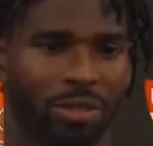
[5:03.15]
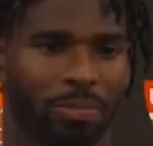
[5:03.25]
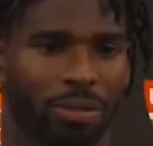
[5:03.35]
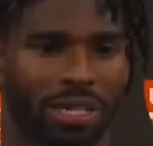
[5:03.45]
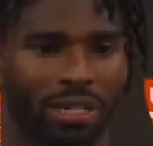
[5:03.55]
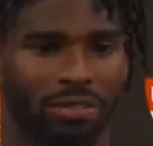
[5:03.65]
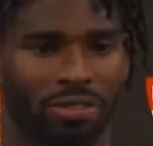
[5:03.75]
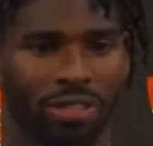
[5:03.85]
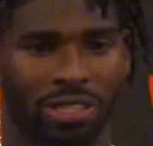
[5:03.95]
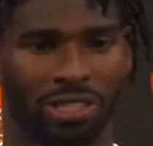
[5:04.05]
We playing
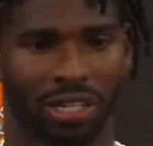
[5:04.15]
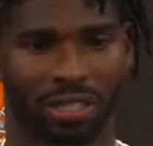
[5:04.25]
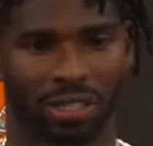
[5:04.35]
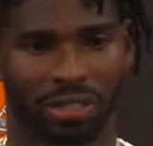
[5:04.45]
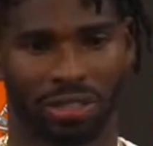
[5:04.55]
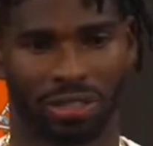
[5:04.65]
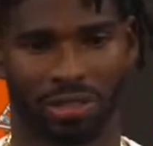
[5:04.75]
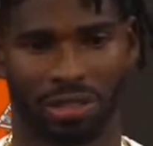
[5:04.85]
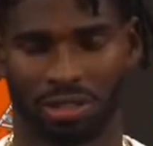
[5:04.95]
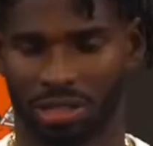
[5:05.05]
for each other, you know.